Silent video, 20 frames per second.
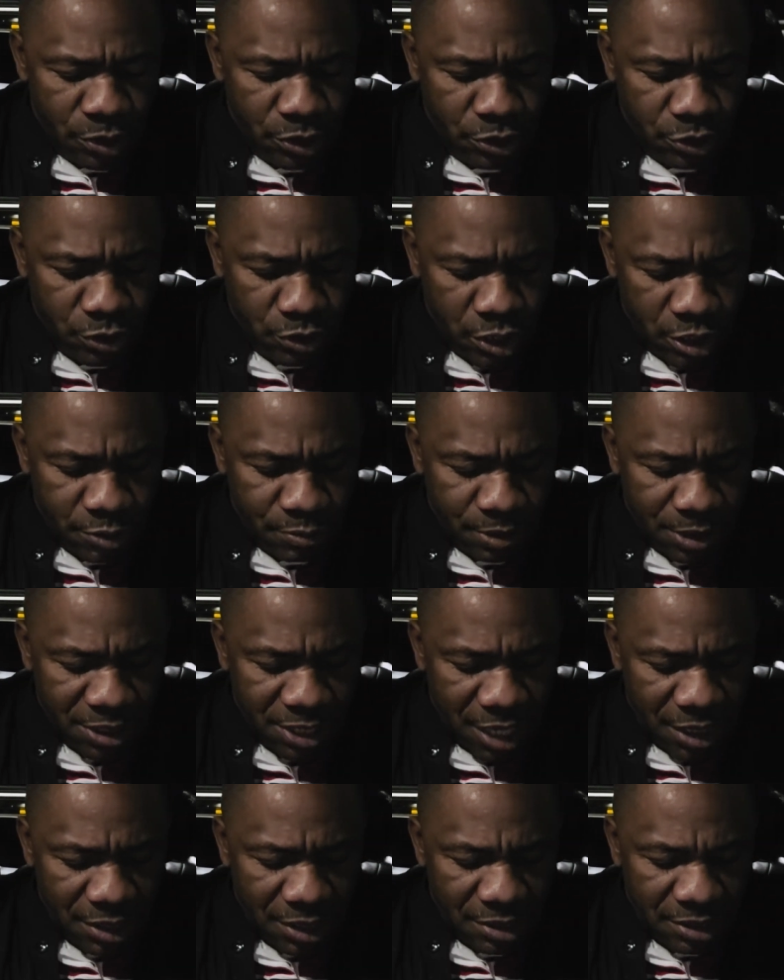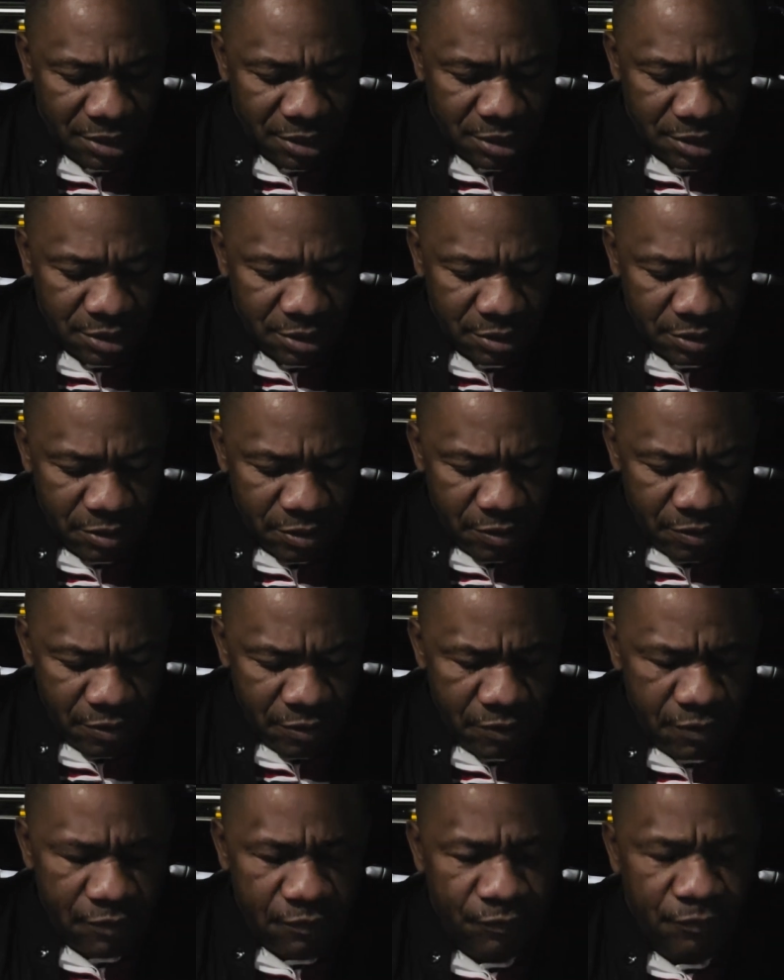you to just be silent
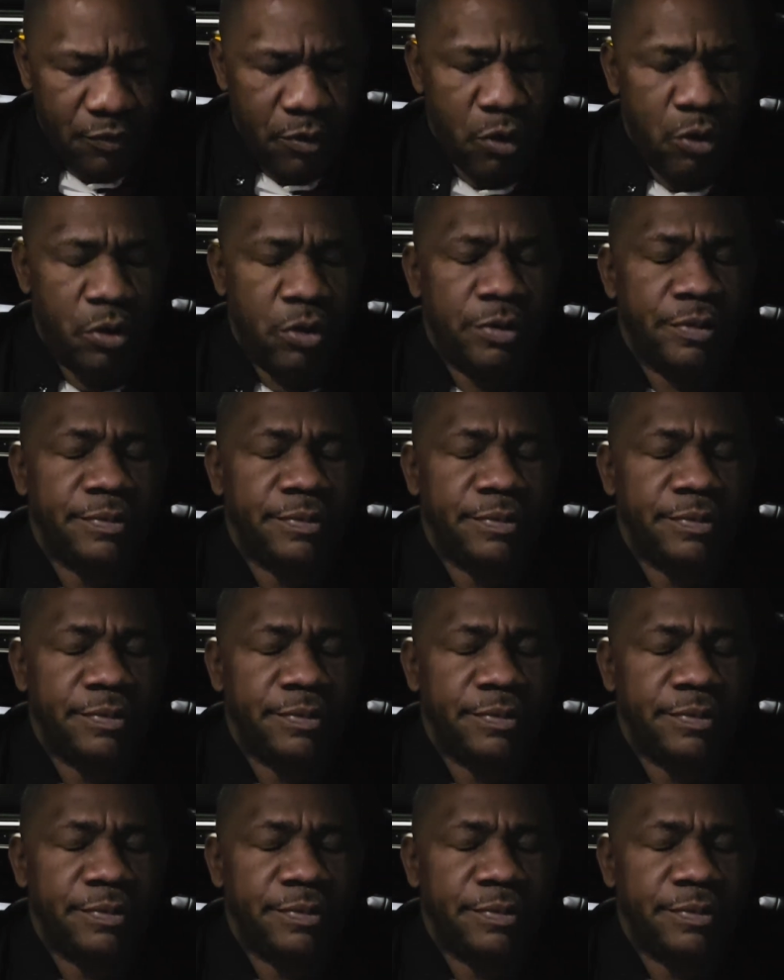for